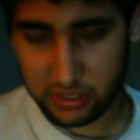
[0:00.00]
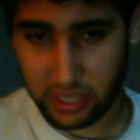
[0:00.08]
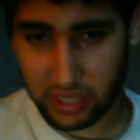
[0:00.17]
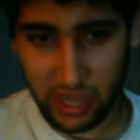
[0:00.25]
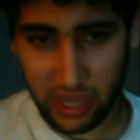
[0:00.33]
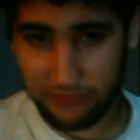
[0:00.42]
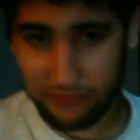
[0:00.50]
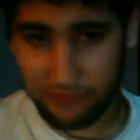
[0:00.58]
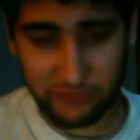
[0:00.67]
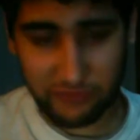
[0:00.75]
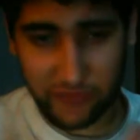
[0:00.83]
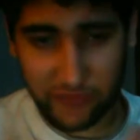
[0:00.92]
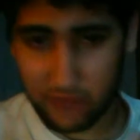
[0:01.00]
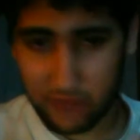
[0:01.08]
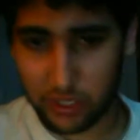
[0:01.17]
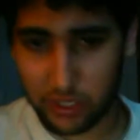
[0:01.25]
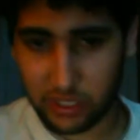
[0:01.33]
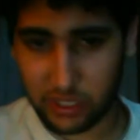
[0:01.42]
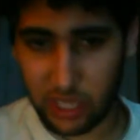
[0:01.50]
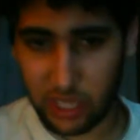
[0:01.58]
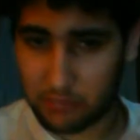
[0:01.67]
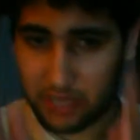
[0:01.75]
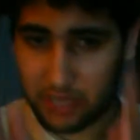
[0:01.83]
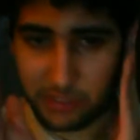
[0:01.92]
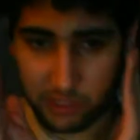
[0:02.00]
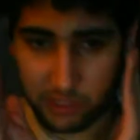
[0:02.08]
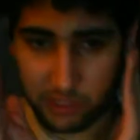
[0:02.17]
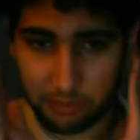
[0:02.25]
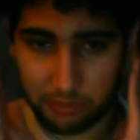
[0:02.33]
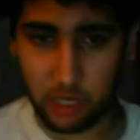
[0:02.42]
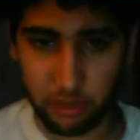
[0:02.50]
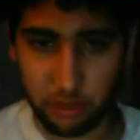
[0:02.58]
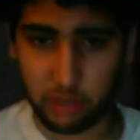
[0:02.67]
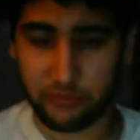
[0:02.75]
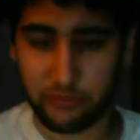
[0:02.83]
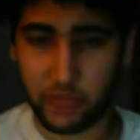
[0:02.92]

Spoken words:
I finally found one that I'm actually proud of,